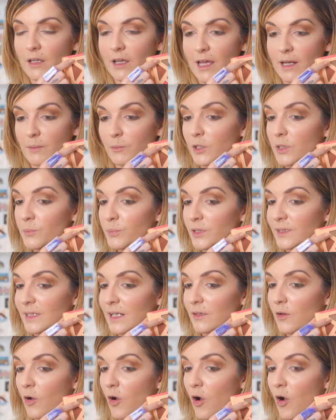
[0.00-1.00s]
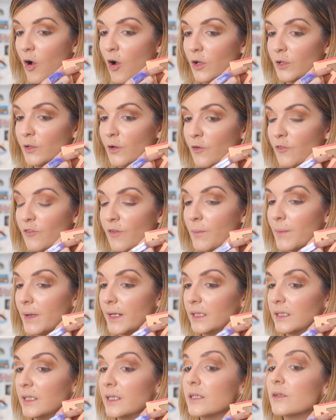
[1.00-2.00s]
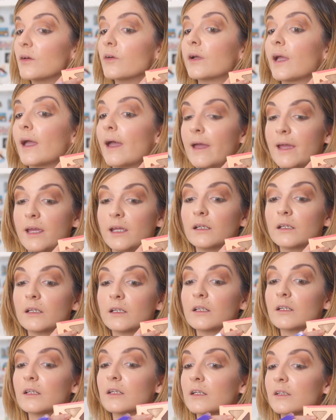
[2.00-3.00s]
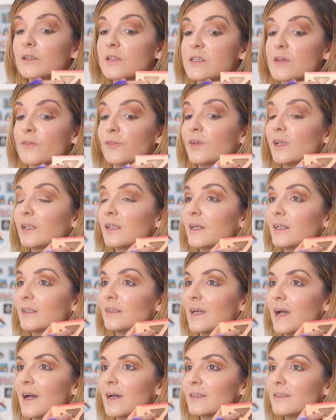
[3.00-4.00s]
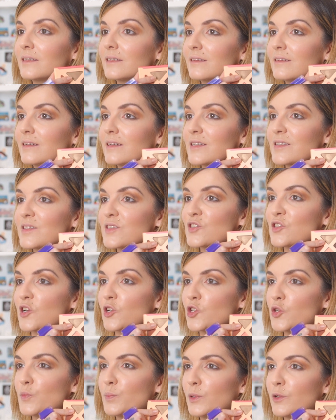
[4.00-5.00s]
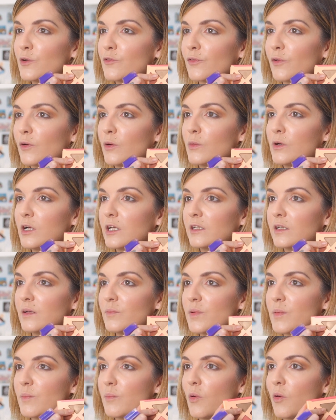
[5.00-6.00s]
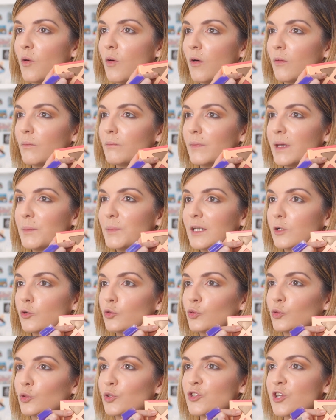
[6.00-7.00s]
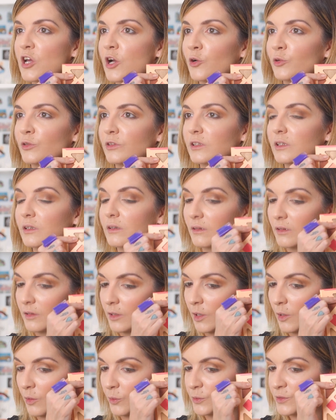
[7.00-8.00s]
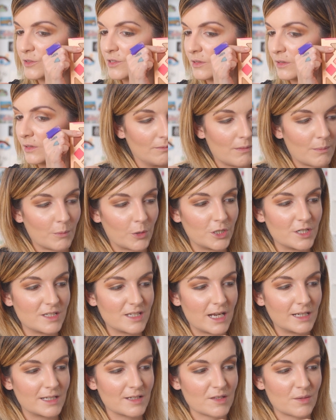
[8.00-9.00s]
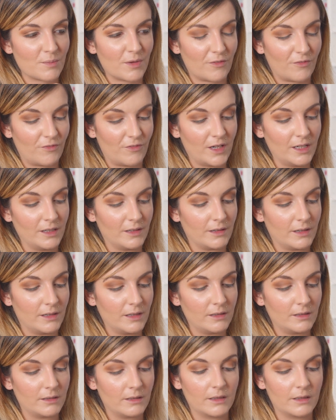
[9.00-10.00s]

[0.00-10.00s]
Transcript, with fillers: and I'm gonna put that all over my lid, okay? Because I feel like that is such a beautiful, a little bit more, maybe cool toned gold. I'm gonna take this on my finger.